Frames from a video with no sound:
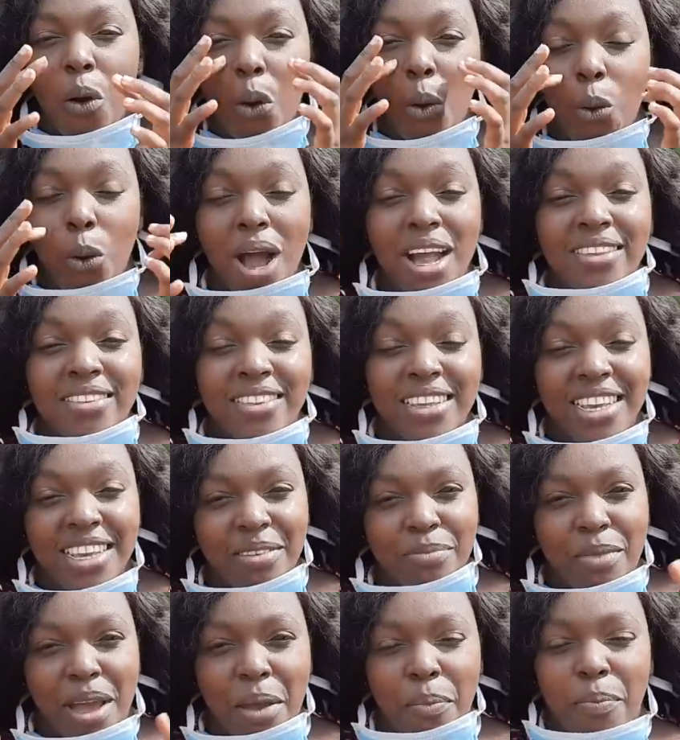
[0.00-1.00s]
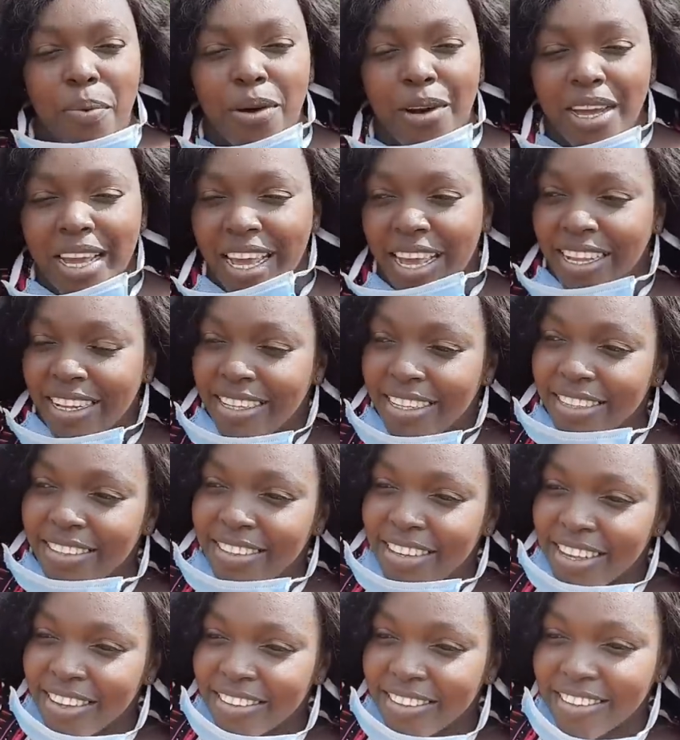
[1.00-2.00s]
What's in my pocket? This
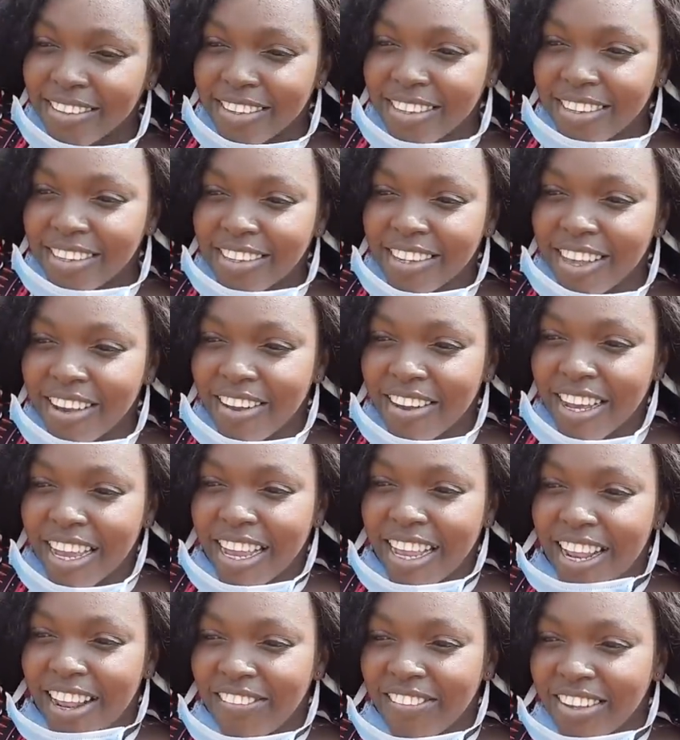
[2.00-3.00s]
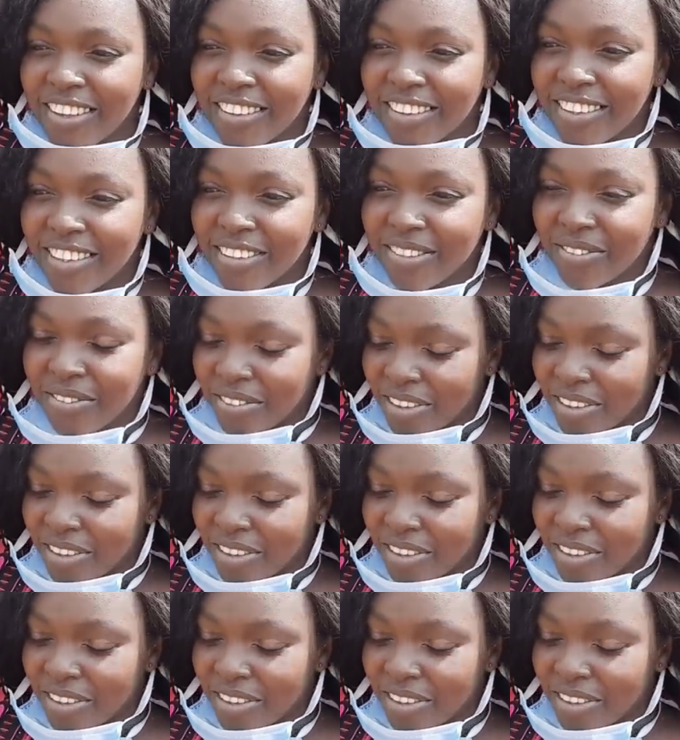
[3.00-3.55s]
is, okay, let me see.